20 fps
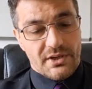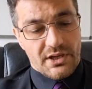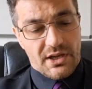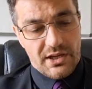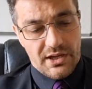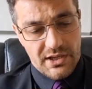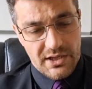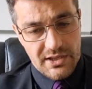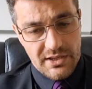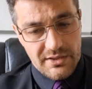
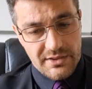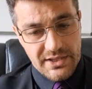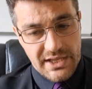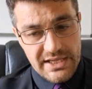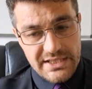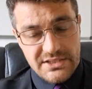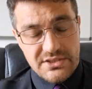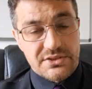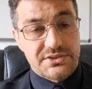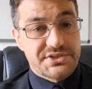
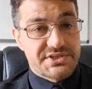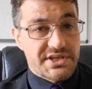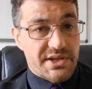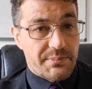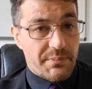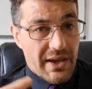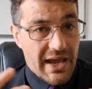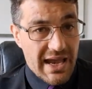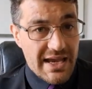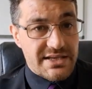It does
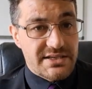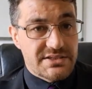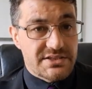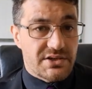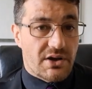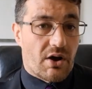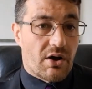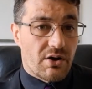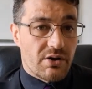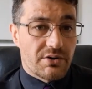depend
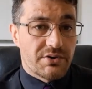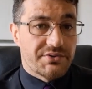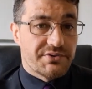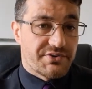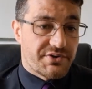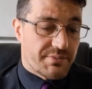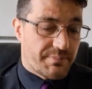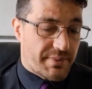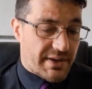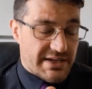on
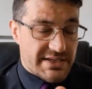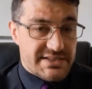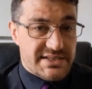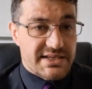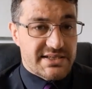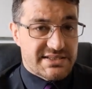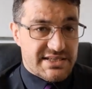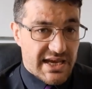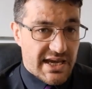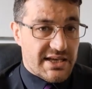the
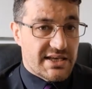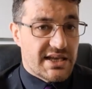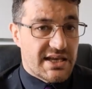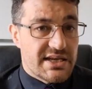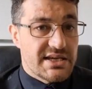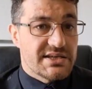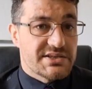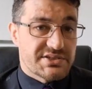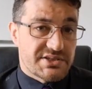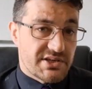basic
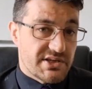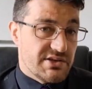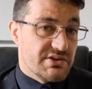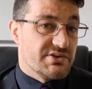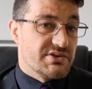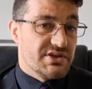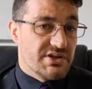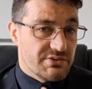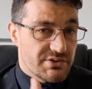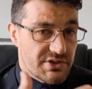techniques. So
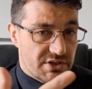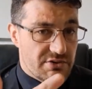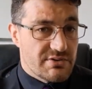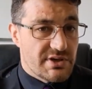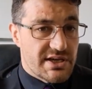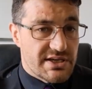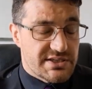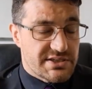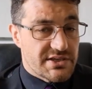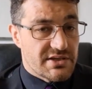you do
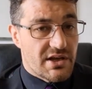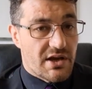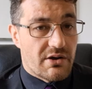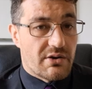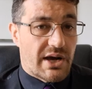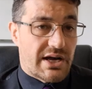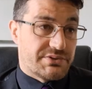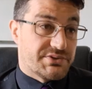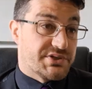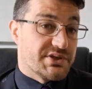need to know
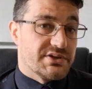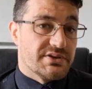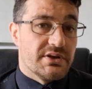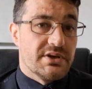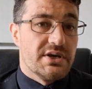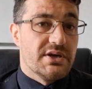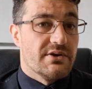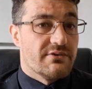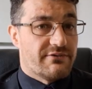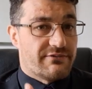how to
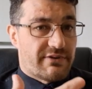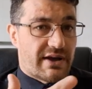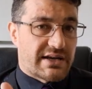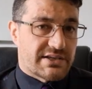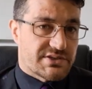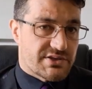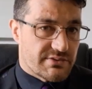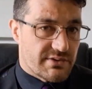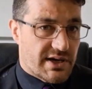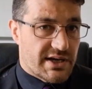
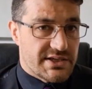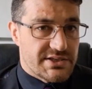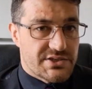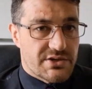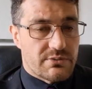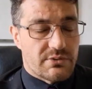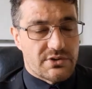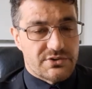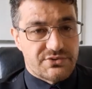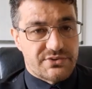factorize
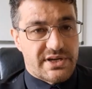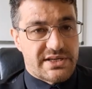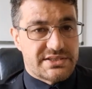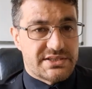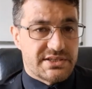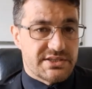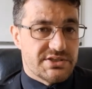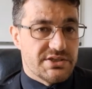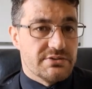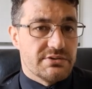
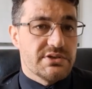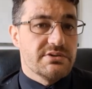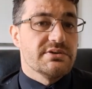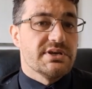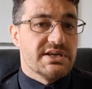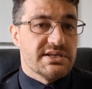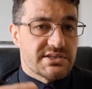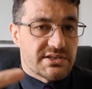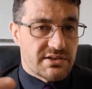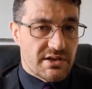quadratics. You do
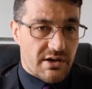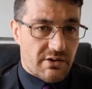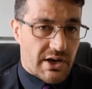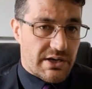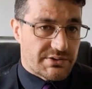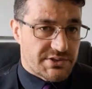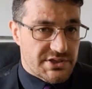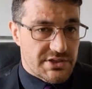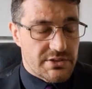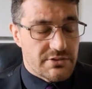need to know how
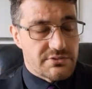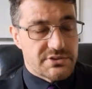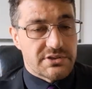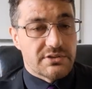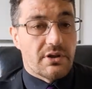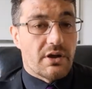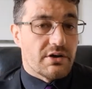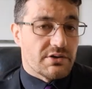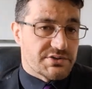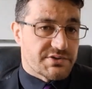to use
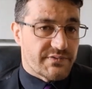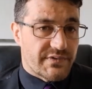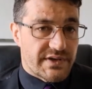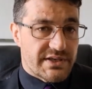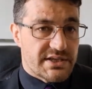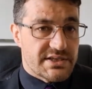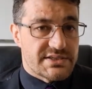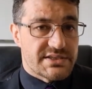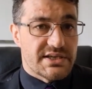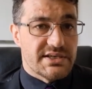laws of
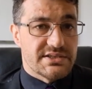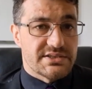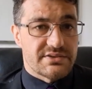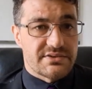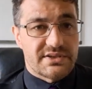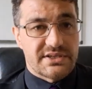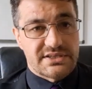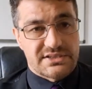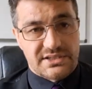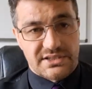indices and
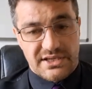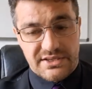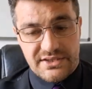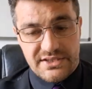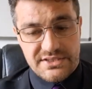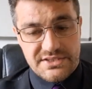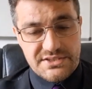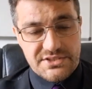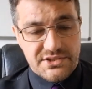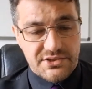things like
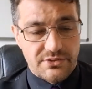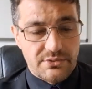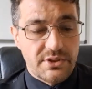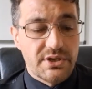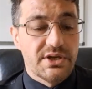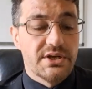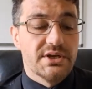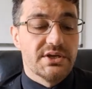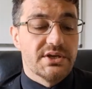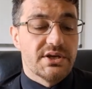this to
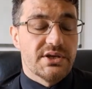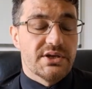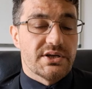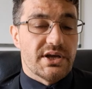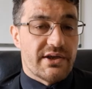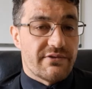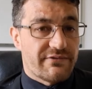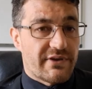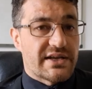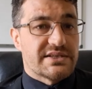
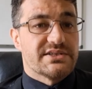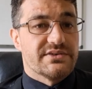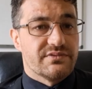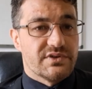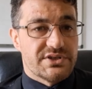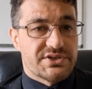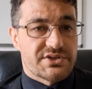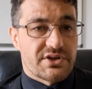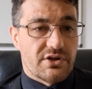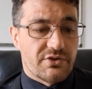
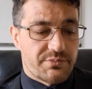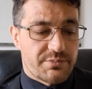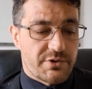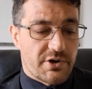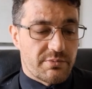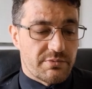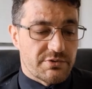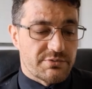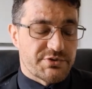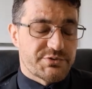effectively solve
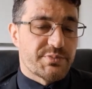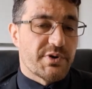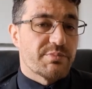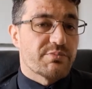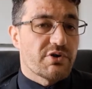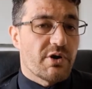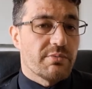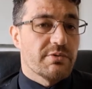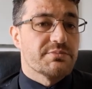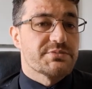problems. But
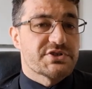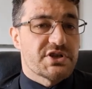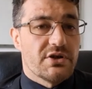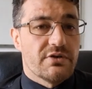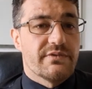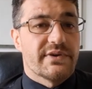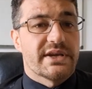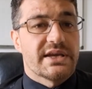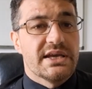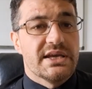problem
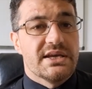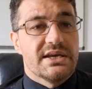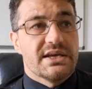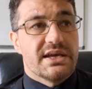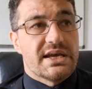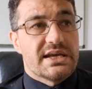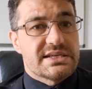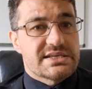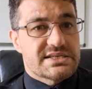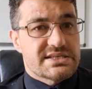solving
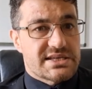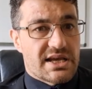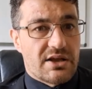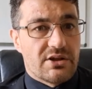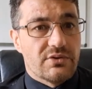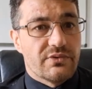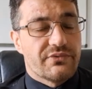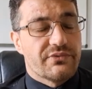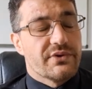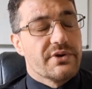
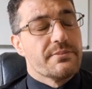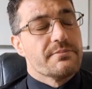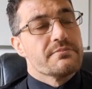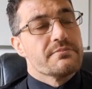itself